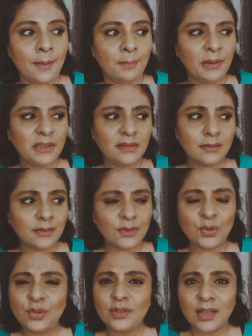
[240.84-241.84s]
but
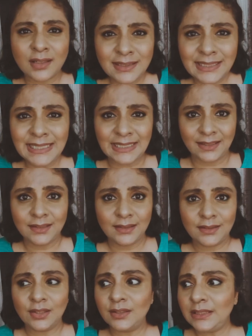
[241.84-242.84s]
30
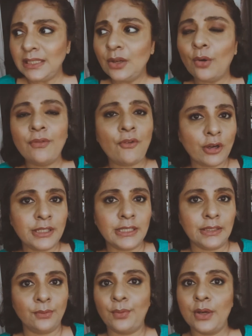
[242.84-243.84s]
or
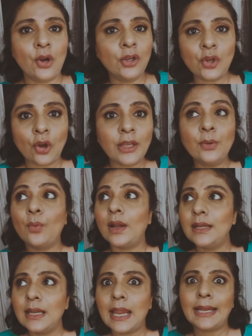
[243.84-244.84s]
40. We're not talking
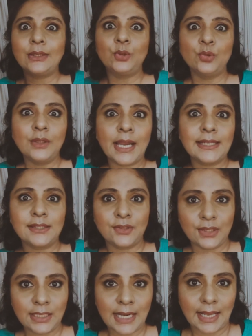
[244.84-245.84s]
1 lakh, 2 lakhs,
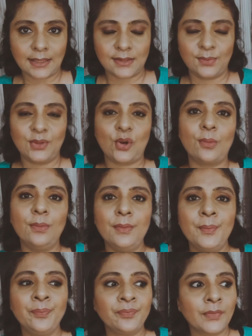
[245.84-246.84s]
3 lakhs. We're talking
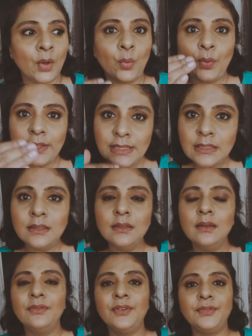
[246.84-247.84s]
within
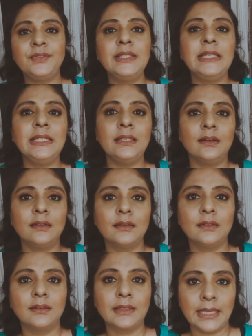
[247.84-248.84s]

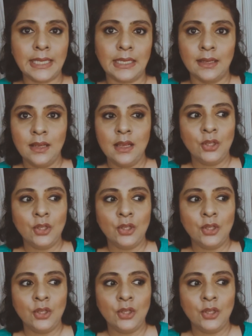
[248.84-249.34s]
50K.